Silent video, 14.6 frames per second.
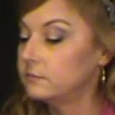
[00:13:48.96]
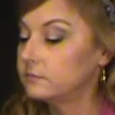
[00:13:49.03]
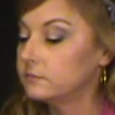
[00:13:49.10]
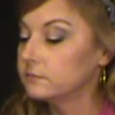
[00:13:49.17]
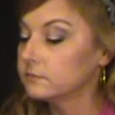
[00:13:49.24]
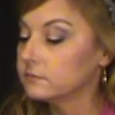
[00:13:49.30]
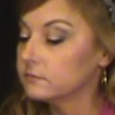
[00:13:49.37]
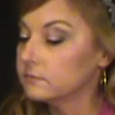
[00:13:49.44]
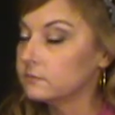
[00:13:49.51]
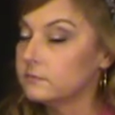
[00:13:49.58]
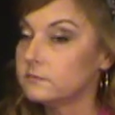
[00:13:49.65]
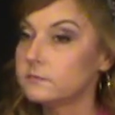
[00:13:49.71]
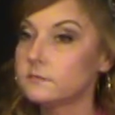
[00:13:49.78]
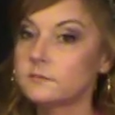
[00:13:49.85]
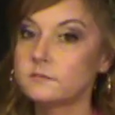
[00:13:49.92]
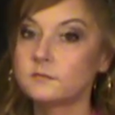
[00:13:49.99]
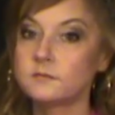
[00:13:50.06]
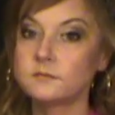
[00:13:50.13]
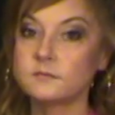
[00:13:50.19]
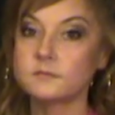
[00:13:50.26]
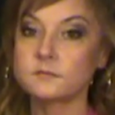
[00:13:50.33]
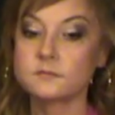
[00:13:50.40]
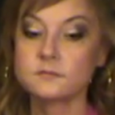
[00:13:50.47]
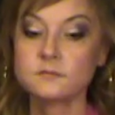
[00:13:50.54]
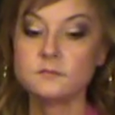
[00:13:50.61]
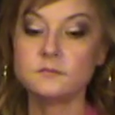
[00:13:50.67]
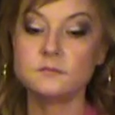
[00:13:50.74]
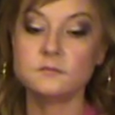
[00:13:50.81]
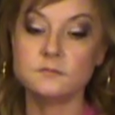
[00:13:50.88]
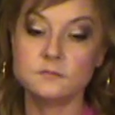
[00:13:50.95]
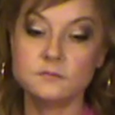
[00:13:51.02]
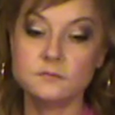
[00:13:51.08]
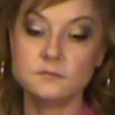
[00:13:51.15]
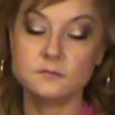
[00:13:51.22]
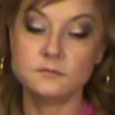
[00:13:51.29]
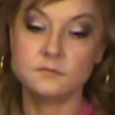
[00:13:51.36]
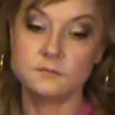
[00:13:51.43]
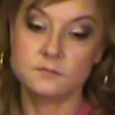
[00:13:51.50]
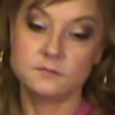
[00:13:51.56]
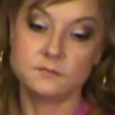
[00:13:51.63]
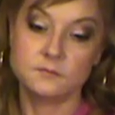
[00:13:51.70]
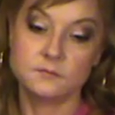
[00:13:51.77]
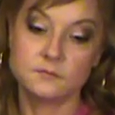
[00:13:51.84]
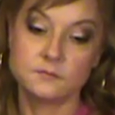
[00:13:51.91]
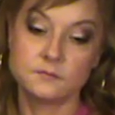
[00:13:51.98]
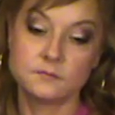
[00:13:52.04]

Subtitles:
This person isn't speaking.